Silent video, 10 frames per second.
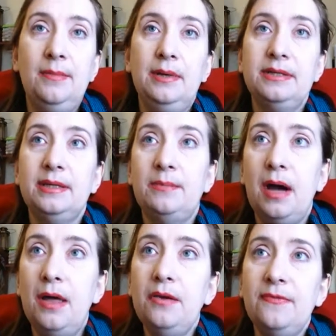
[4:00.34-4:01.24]
Some
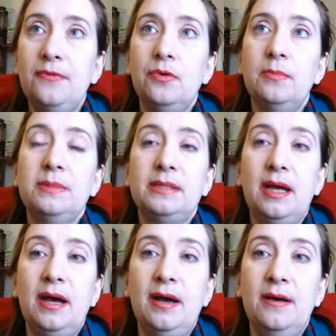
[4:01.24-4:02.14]
other forms
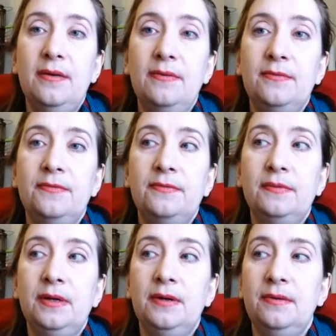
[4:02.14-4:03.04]
of
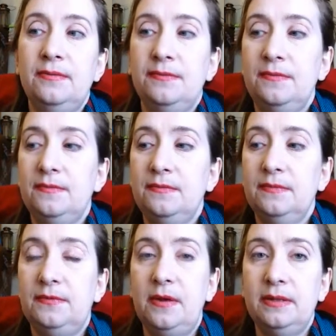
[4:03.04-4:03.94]

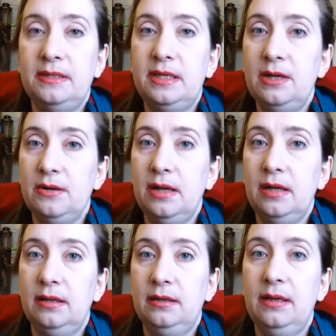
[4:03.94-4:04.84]

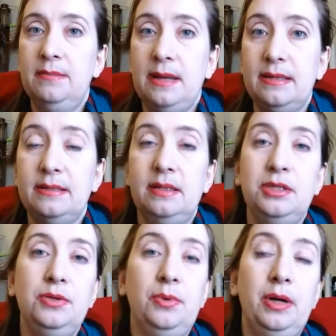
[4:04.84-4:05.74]
volunteering in medicine
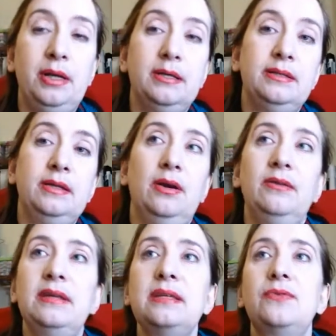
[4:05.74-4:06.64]
that you want to consider are
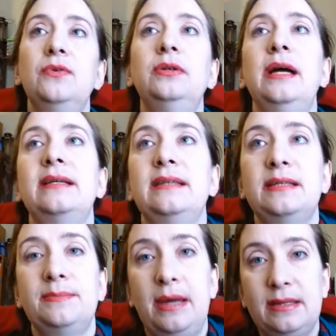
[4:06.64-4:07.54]
things like rural
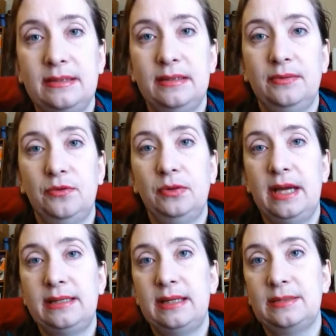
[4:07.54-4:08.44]
access medicine, rural
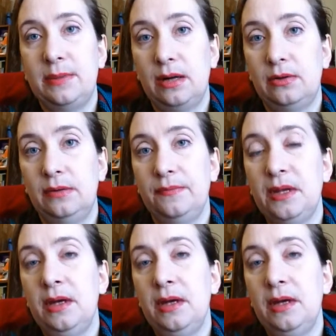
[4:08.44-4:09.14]
access medical,